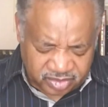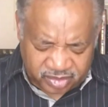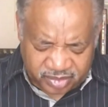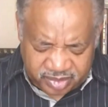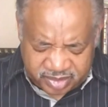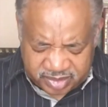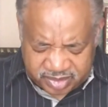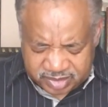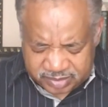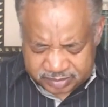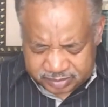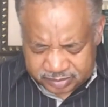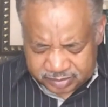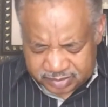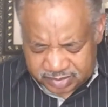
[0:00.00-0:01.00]
as Lord,
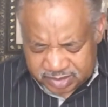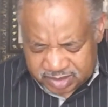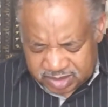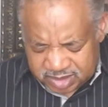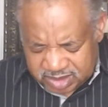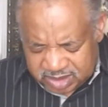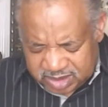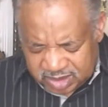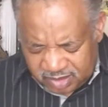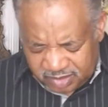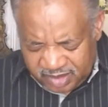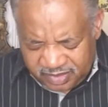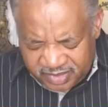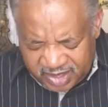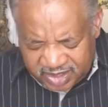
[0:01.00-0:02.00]

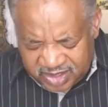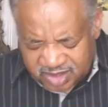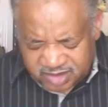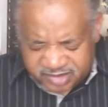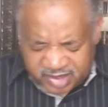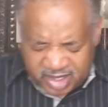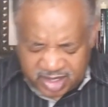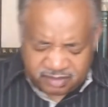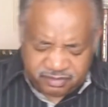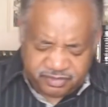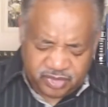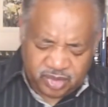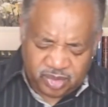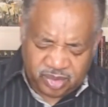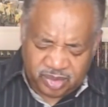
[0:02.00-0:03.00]
then they can take
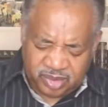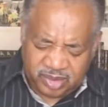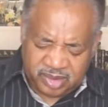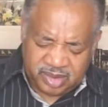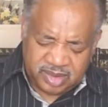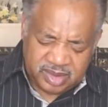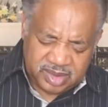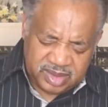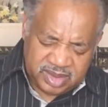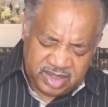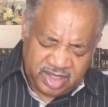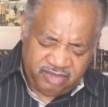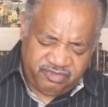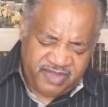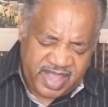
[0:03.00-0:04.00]
full
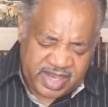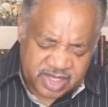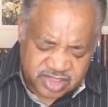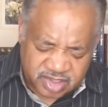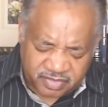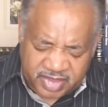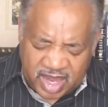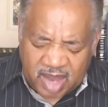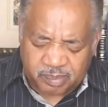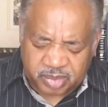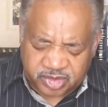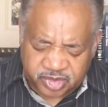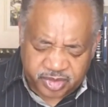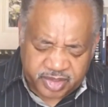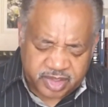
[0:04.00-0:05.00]
advantage of the
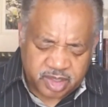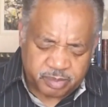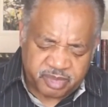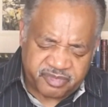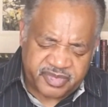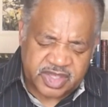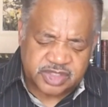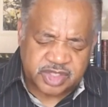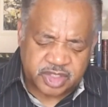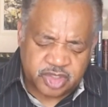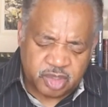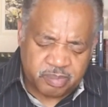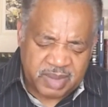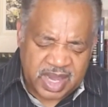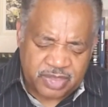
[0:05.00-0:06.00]
opportunity provision
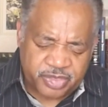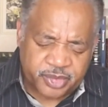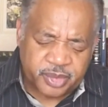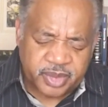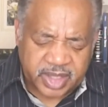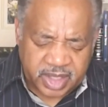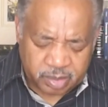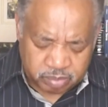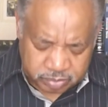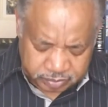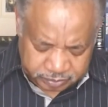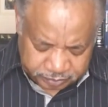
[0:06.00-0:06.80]
you made through him.